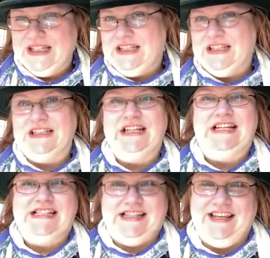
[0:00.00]

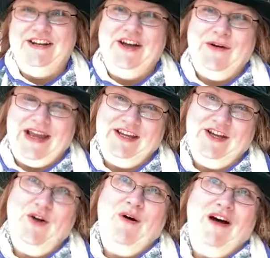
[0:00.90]
Nalini, I could
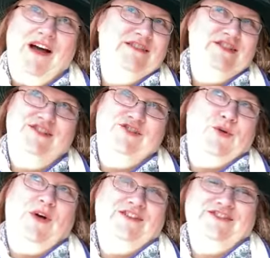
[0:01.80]
go on, Gina
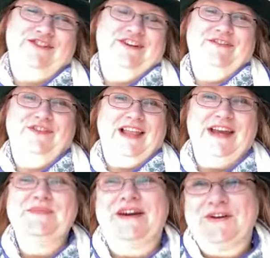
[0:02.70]
Showalter, if you
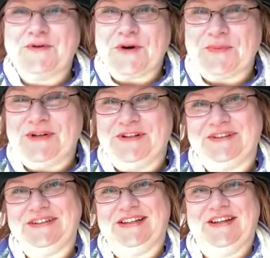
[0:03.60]
like
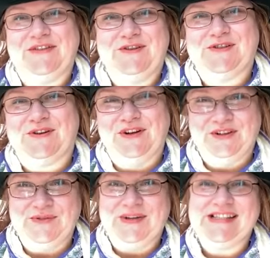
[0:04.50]
paranormal, those are all
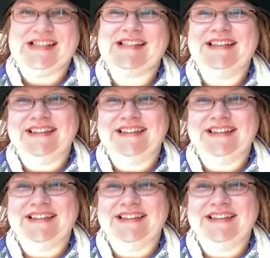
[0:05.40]
good ones.